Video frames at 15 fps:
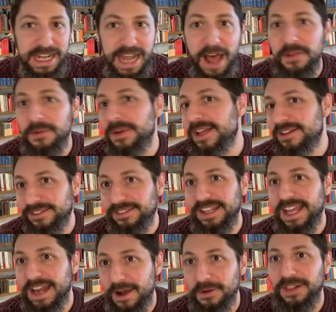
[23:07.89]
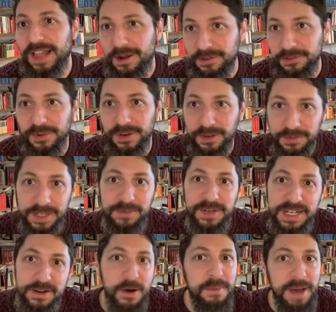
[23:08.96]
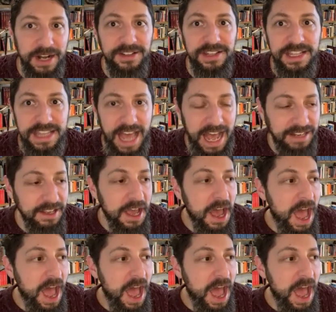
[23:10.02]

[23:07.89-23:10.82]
And now that we understand how clouds work, we, we know better than that.